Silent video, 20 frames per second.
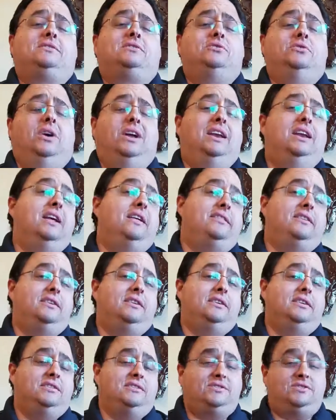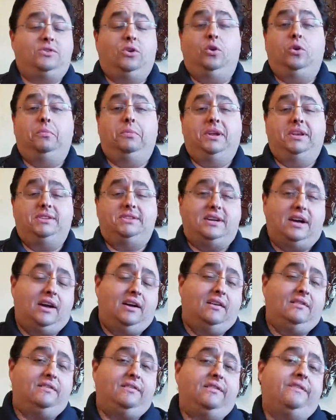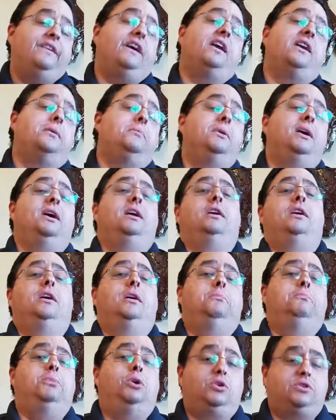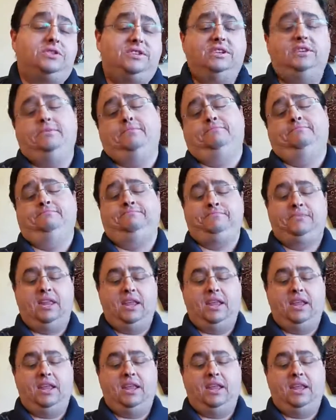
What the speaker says: to another installment of Very Merry Unboxing.